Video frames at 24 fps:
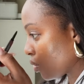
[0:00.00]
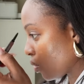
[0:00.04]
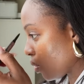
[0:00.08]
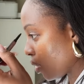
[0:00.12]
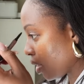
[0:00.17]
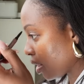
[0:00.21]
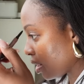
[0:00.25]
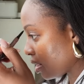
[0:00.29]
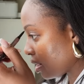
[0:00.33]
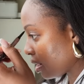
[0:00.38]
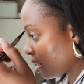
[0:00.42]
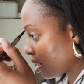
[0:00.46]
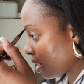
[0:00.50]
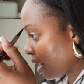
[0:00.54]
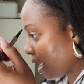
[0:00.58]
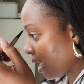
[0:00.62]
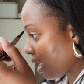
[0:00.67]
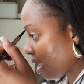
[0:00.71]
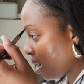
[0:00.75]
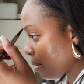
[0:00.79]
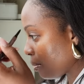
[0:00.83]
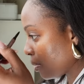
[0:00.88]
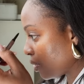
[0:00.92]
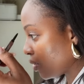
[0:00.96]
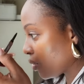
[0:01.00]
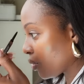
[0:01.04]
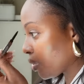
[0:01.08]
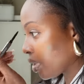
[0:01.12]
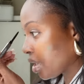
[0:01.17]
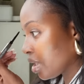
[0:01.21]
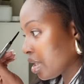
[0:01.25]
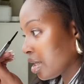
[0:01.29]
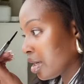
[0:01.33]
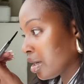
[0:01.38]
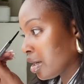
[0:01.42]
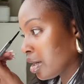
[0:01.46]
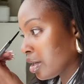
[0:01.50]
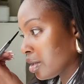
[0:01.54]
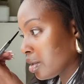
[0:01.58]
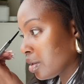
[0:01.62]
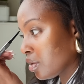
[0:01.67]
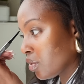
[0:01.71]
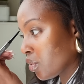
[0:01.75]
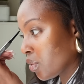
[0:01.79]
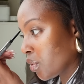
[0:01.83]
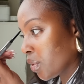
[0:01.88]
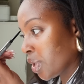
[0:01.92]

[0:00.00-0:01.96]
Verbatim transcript: oily, like I'm an oily girl,